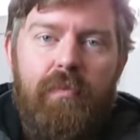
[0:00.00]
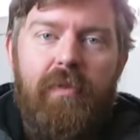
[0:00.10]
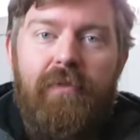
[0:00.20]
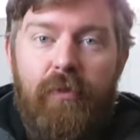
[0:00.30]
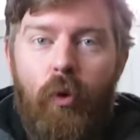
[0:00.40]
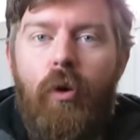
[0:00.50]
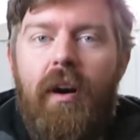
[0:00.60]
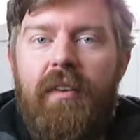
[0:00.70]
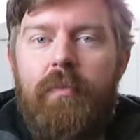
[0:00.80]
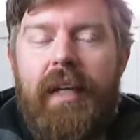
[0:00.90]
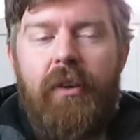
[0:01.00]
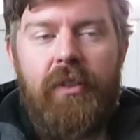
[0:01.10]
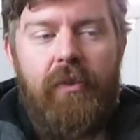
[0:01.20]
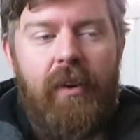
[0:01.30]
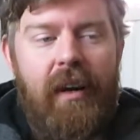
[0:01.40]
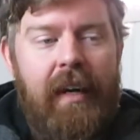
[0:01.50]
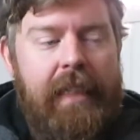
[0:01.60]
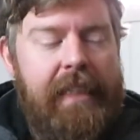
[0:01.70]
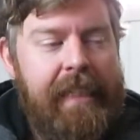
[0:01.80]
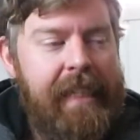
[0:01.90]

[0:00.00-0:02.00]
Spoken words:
before I've been on the ride,